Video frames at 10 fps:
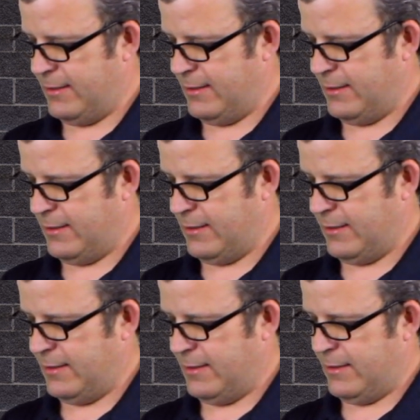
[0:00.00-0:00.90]

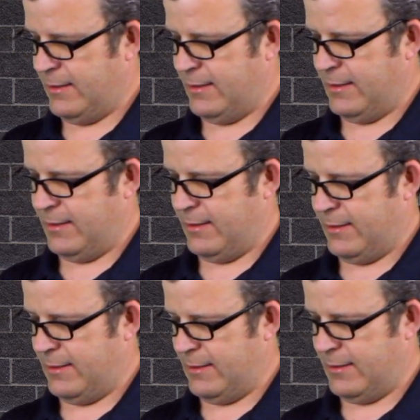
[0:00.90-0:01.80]

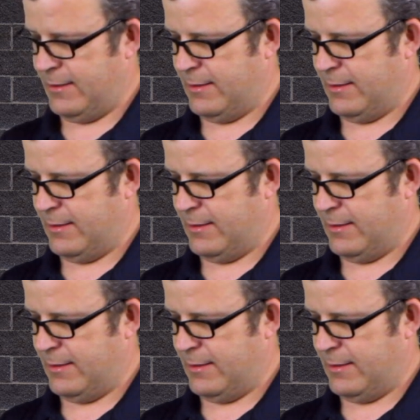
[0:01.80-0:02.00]
No one is speaking in this clip.